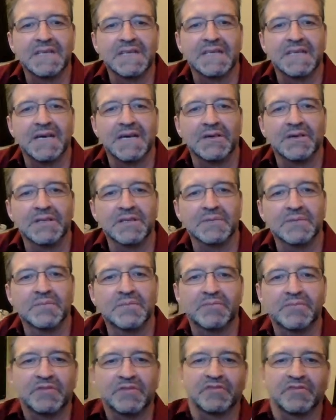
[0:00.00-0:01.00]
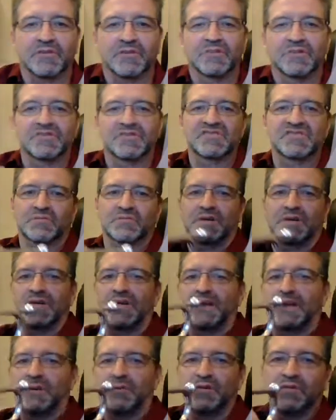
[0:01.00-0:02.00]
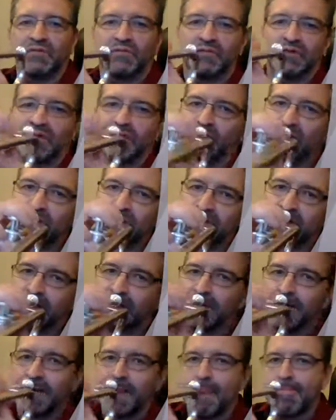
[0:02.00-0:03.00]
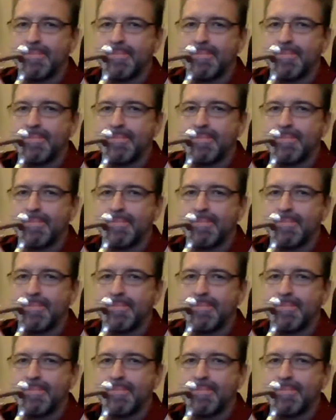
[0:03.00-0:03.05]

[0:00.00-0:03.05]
allowing the performer to sway and move with the music,